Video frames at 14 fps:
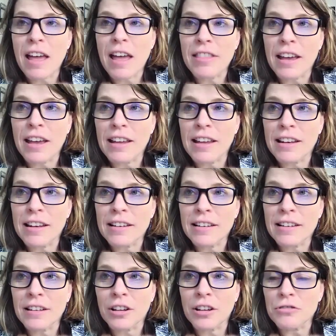And then
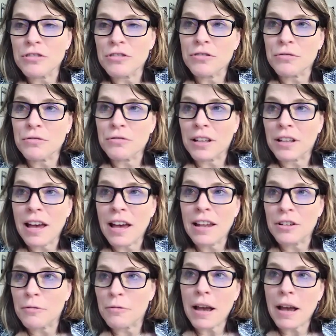you go just do it again
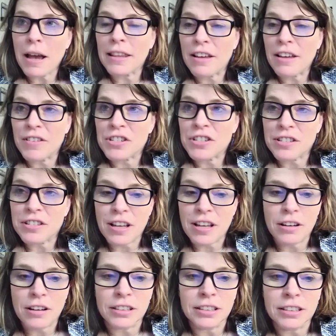and you're back in that vicious
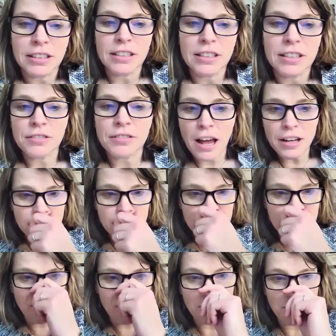cycle. So, how do you
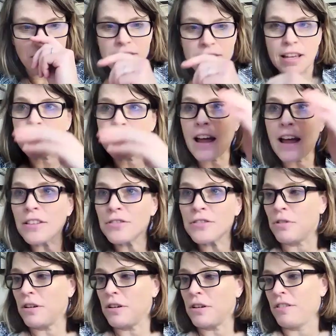stay focused and not
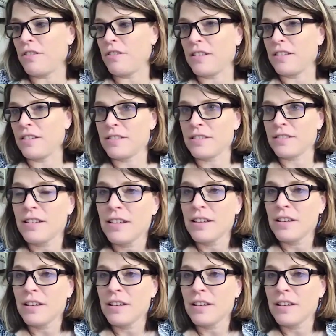do all the things?